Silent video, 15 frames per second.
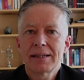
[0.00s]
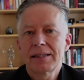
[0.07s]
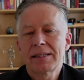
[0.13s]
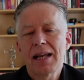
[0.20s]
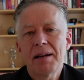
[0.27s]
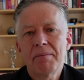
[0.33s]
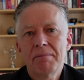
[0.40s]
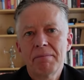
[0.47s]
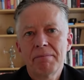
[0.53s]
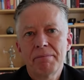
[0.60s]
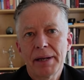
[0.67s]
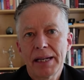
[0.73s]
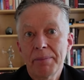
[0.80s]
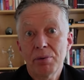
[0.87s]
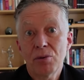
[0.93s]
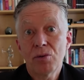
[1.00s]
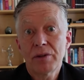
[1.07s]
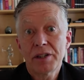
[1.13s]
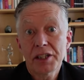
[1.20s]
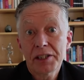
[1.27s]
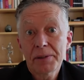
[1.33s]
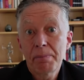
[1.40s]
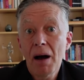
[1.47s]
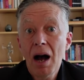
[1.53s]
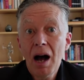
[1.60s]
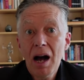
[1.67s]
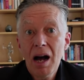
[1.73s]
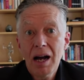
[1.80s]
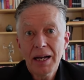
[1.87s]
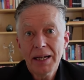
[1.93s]
some people
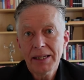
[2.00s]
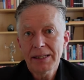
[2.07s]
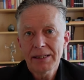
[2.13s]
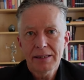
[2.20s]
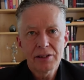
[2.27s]
despised